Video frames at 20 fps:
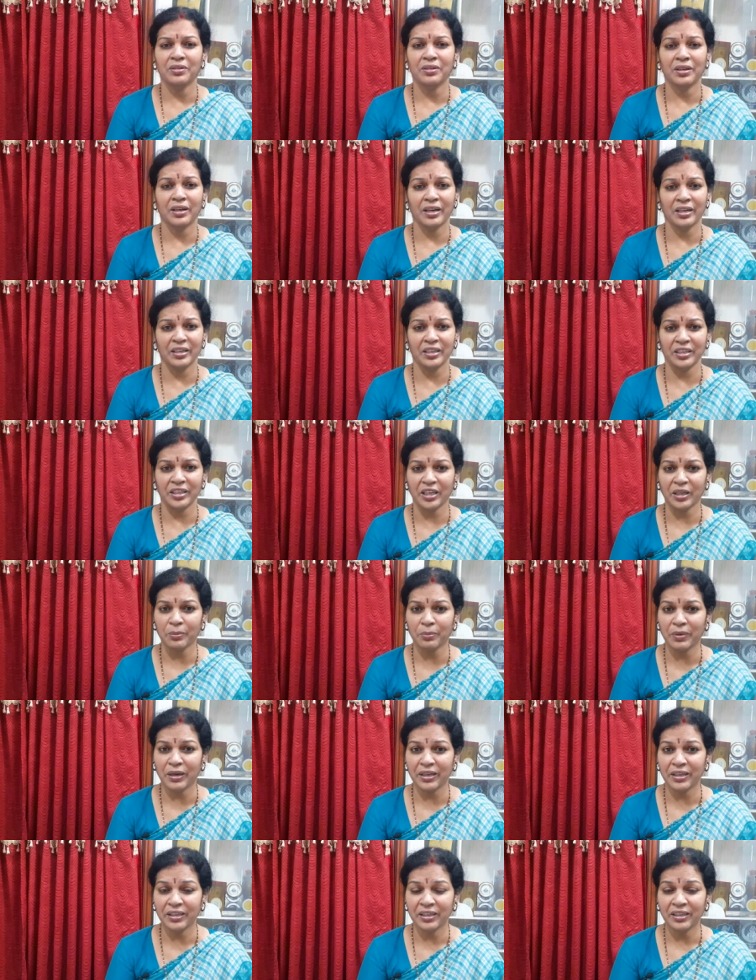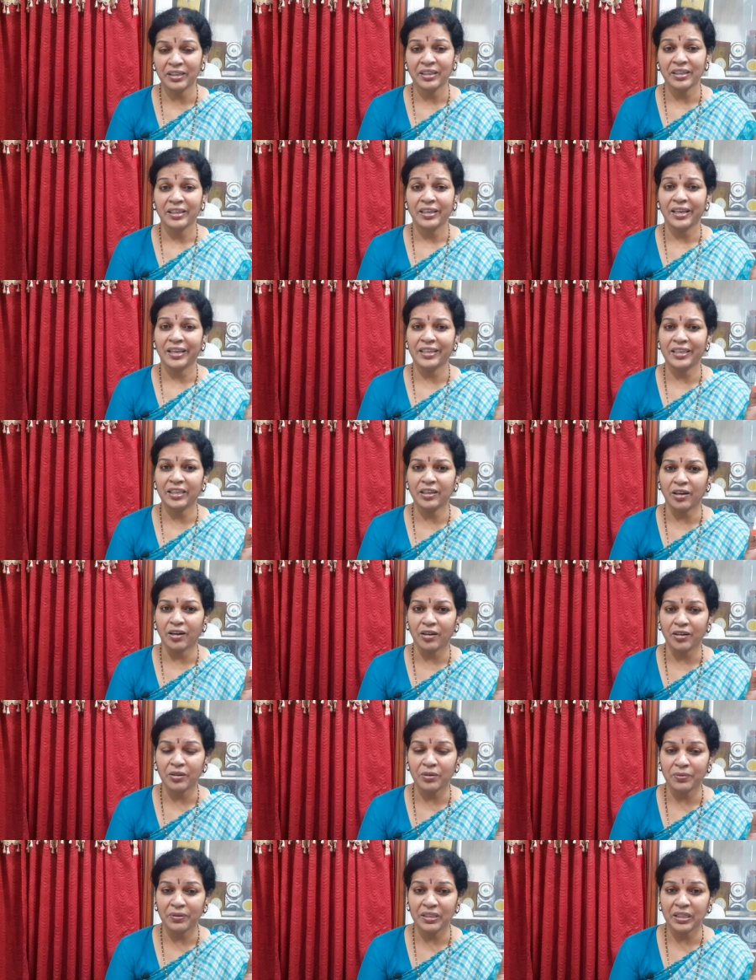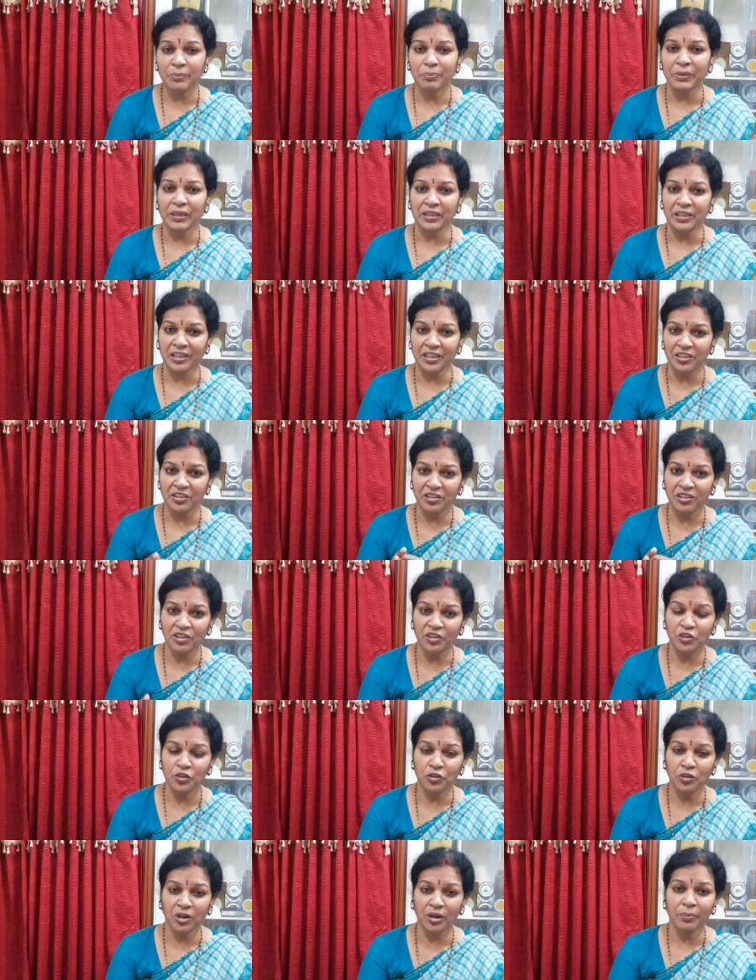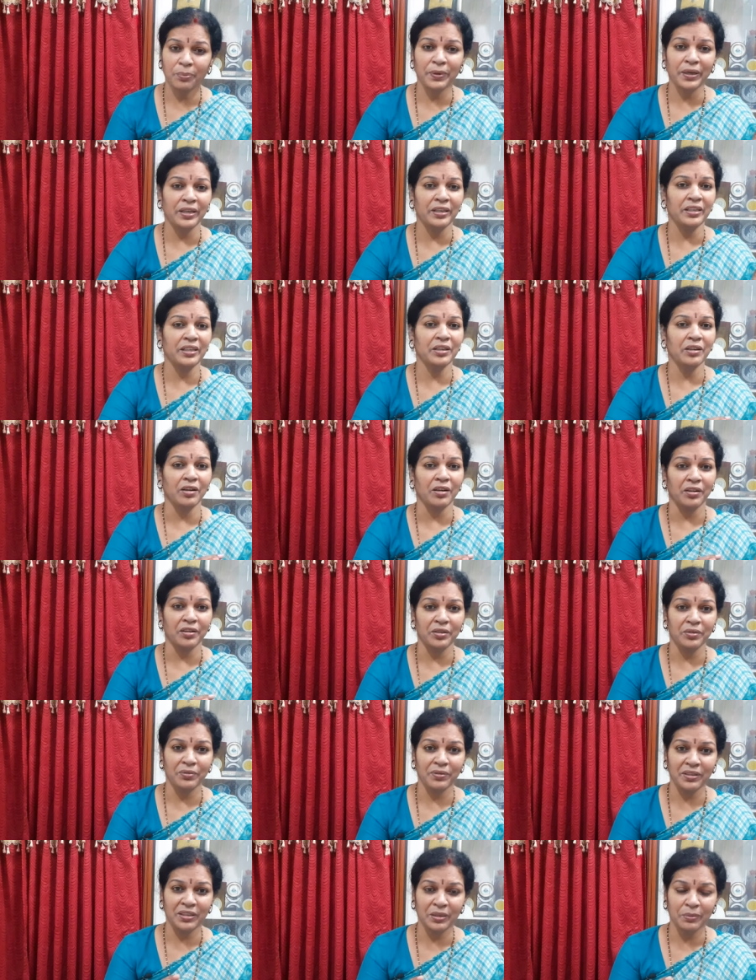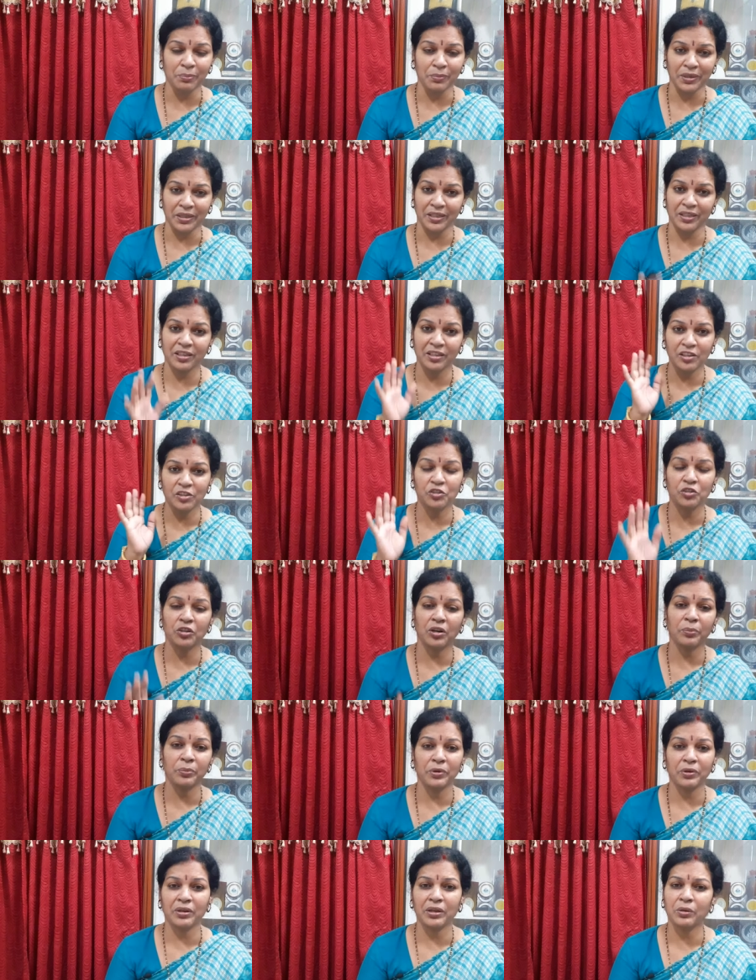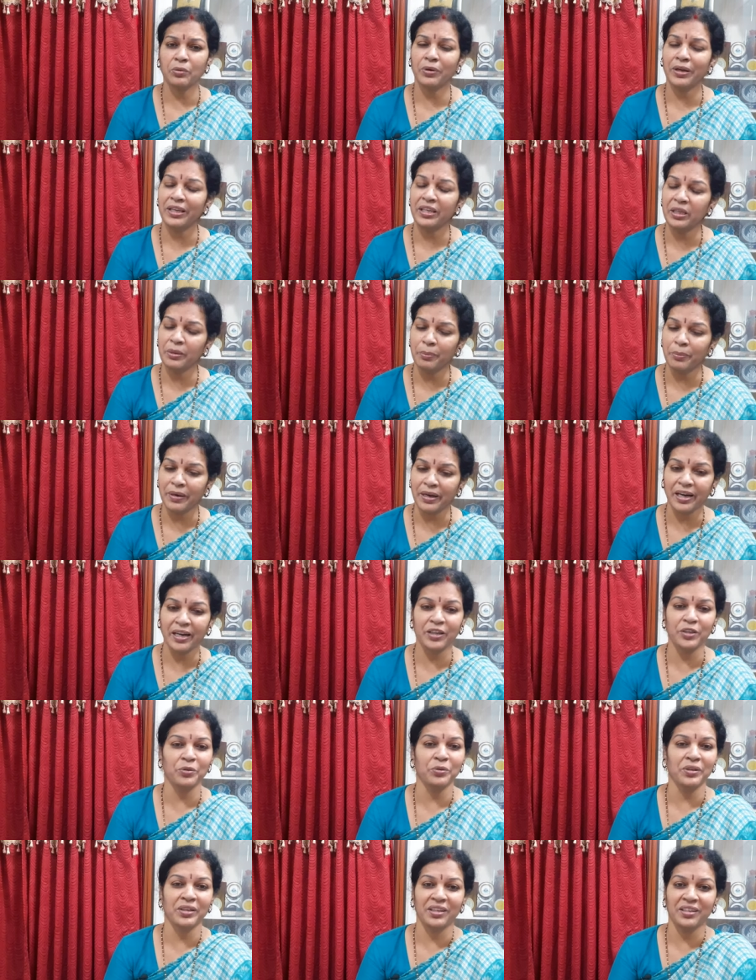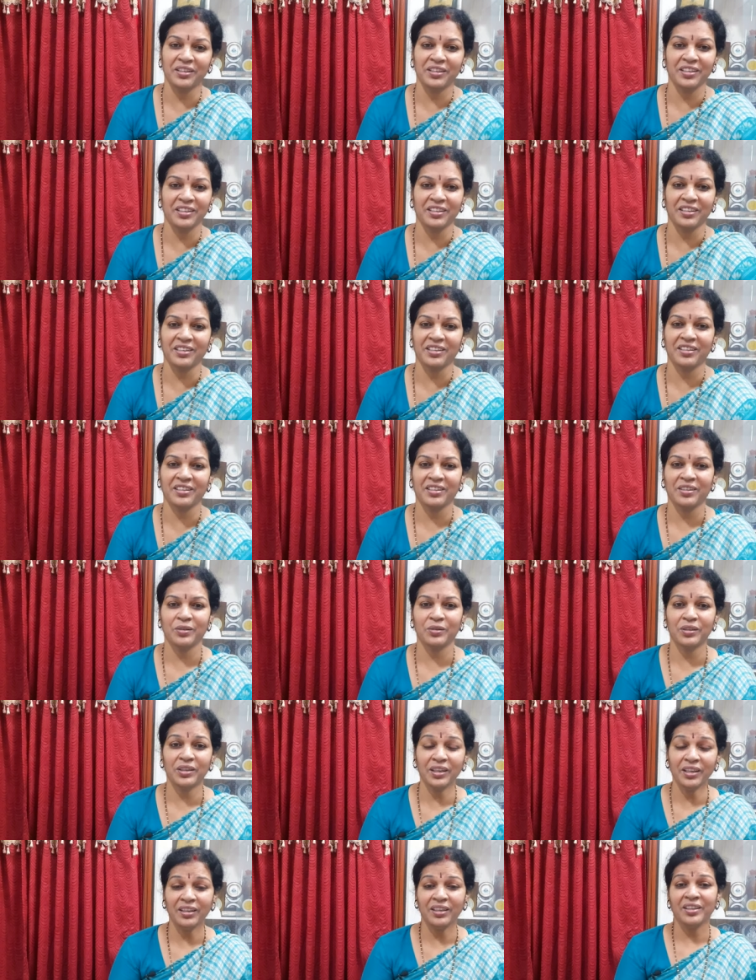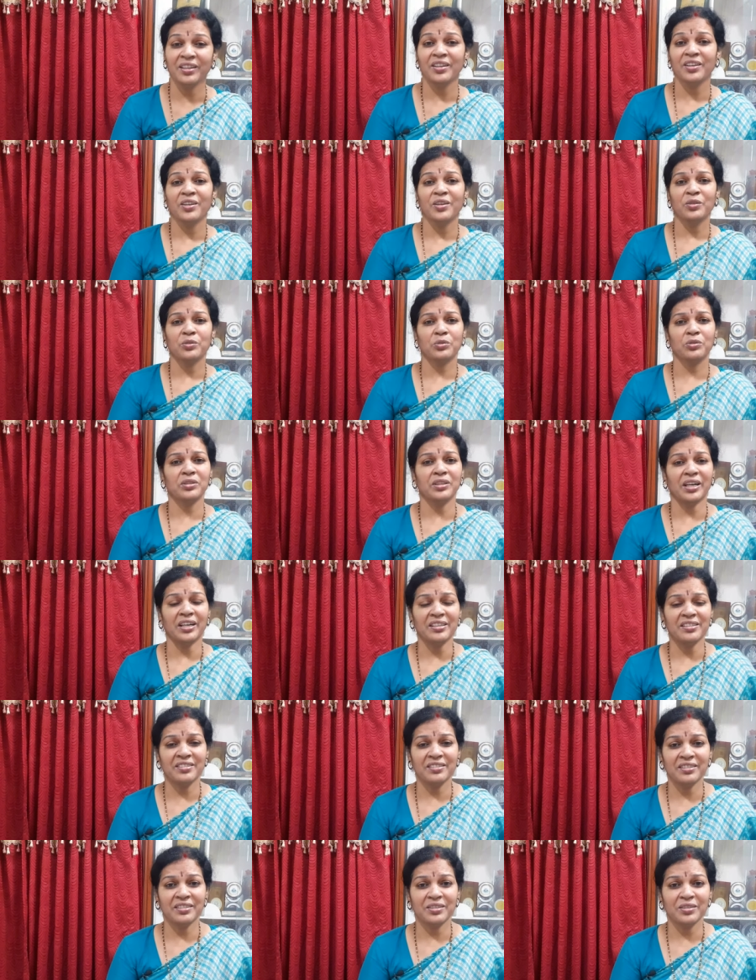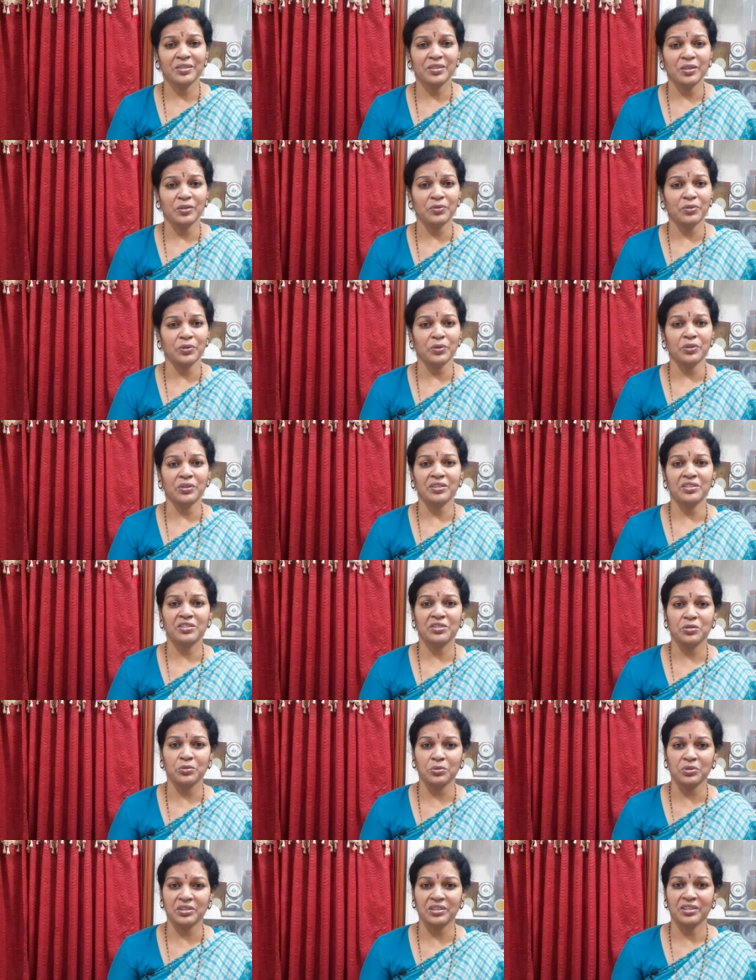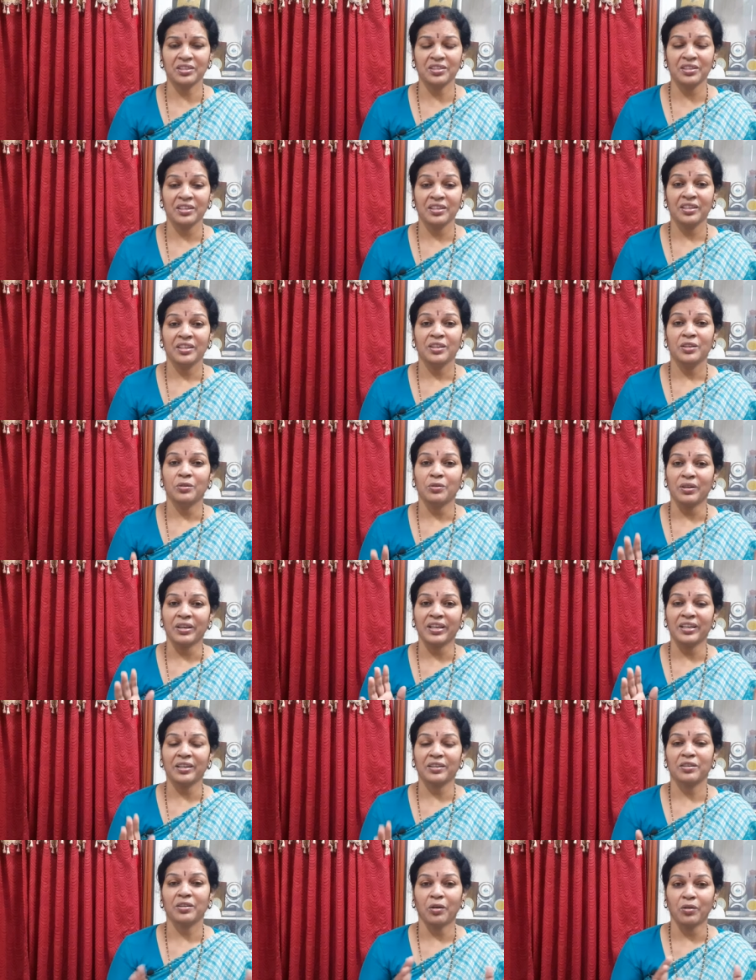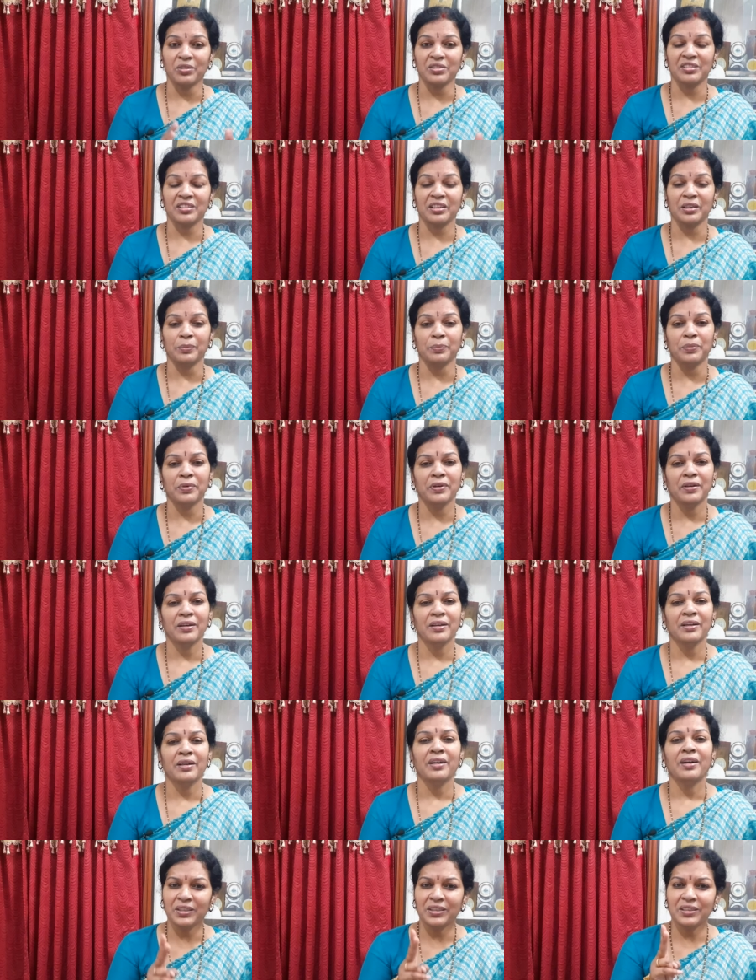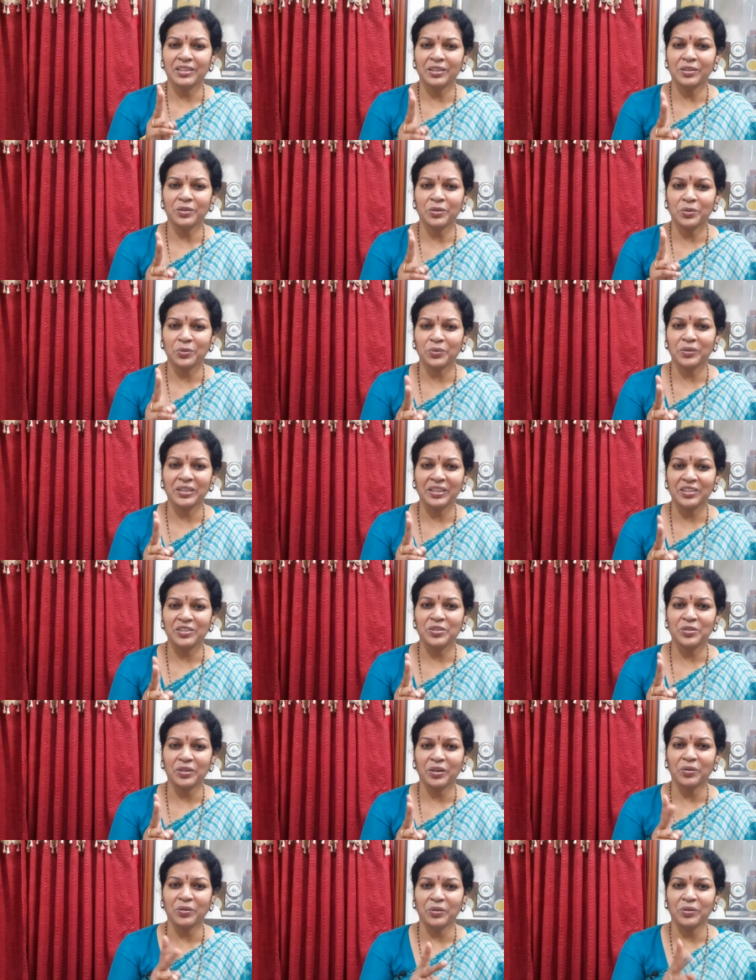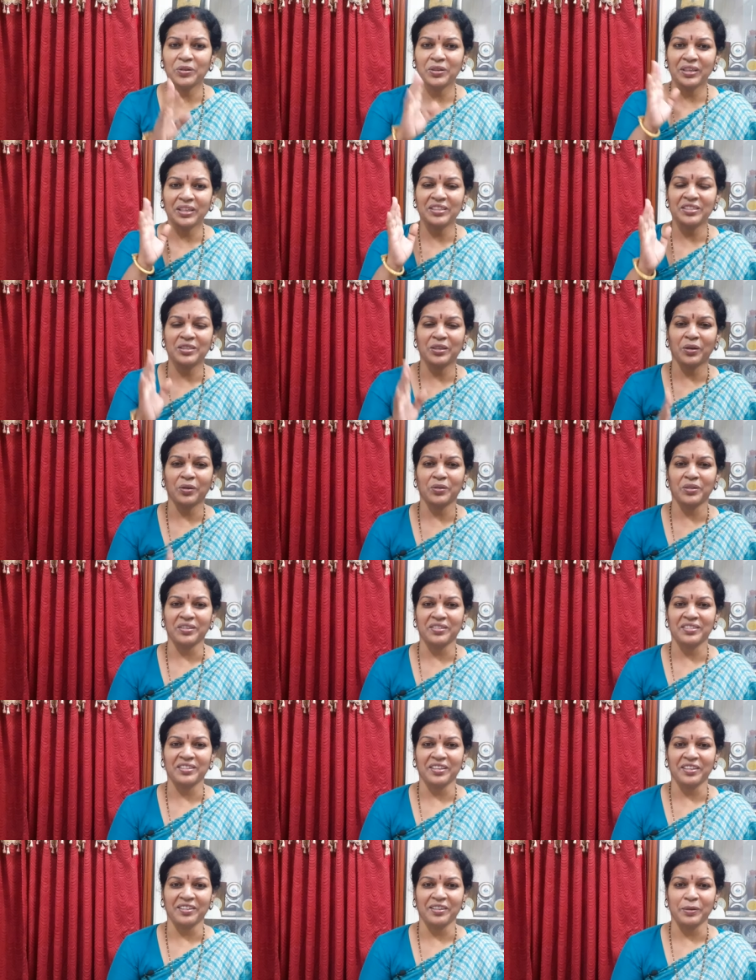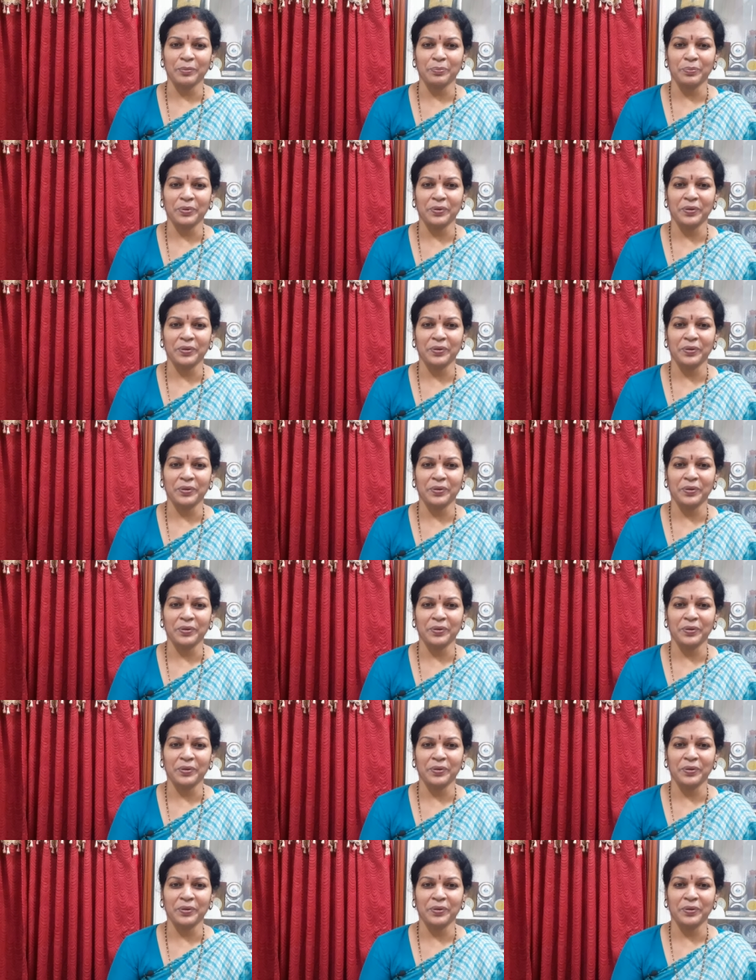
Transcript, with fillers: and nearby any Ayurvedic Patanjali shop, any Ayurvedic medical shop you can go, any brand you can take. Okay. So that's it. If you just use it, you will get a sound sleep. Within two days, you are going to get sound sleep.